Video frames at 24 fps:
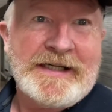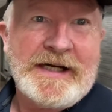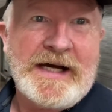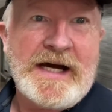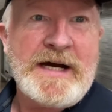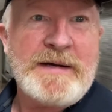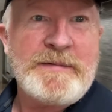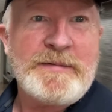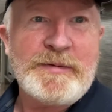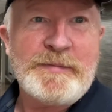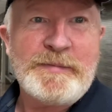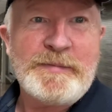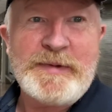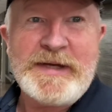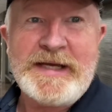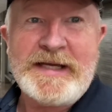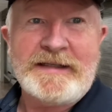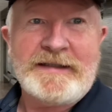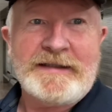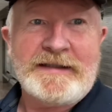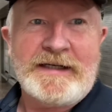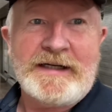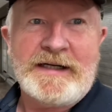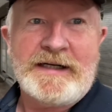I'm a
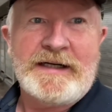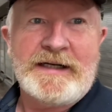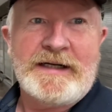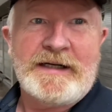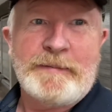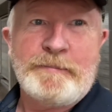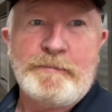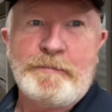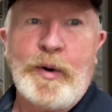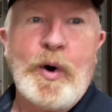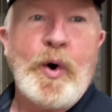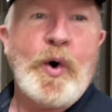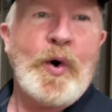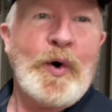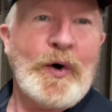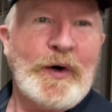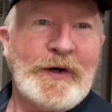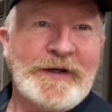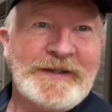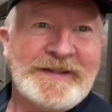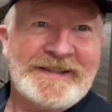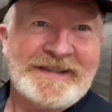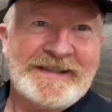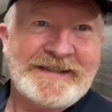bit
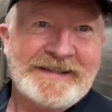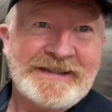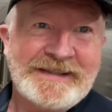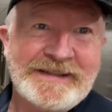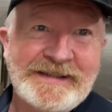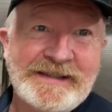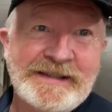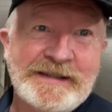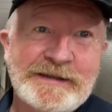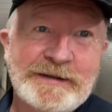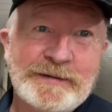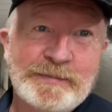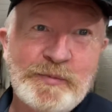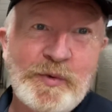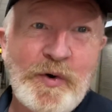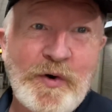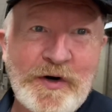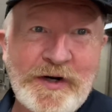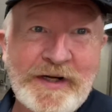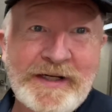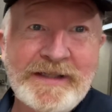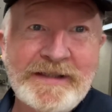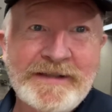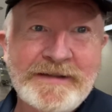bored this
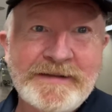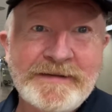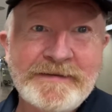morning,